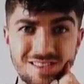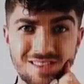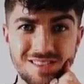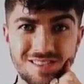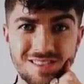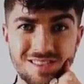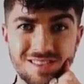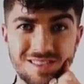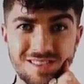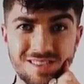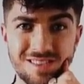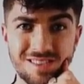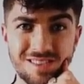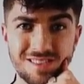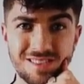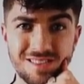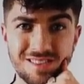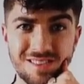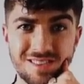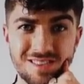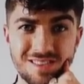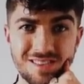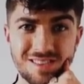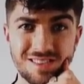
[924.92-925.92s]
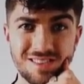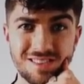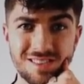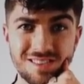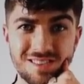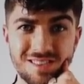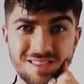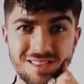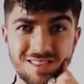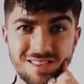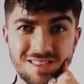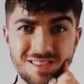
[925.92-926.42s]
Bites with Luke,
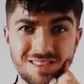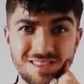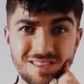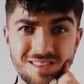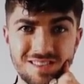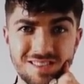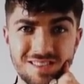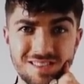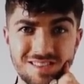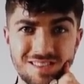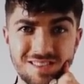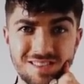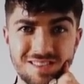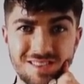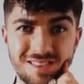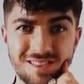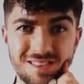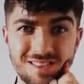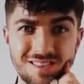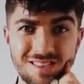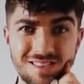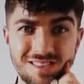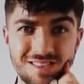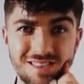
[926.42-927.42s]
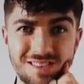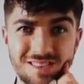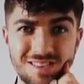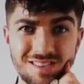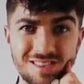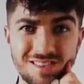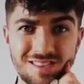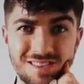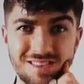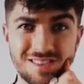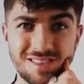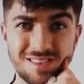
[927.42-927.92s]
and I kind of like that, but I kind of wanted
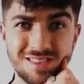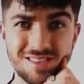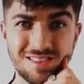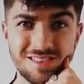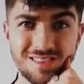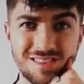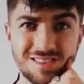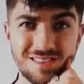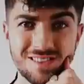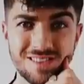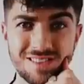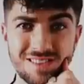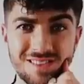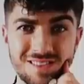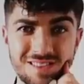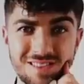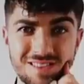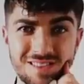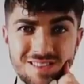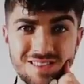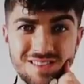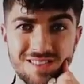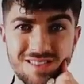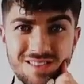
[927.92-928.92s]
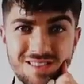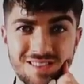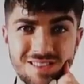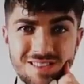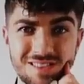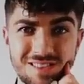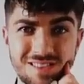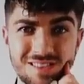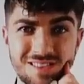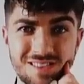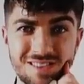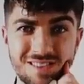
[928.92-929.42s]
to have my name in it somehow. So Luke
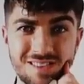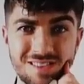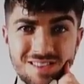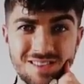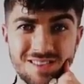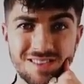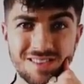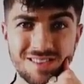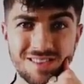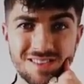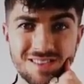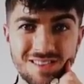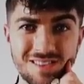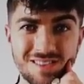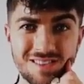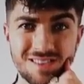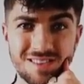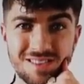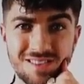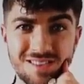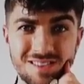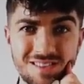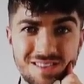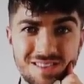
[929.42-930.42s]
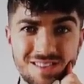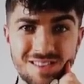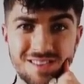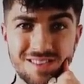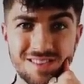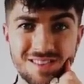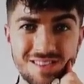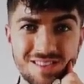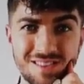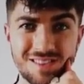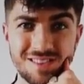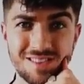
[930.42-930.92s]
Catlow is my main account, and Luke
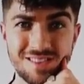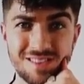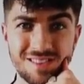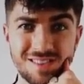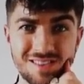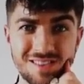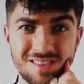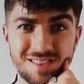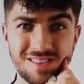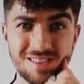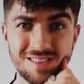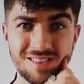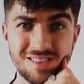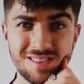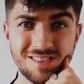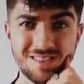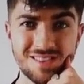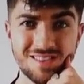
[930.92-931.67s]
Catlow Eats.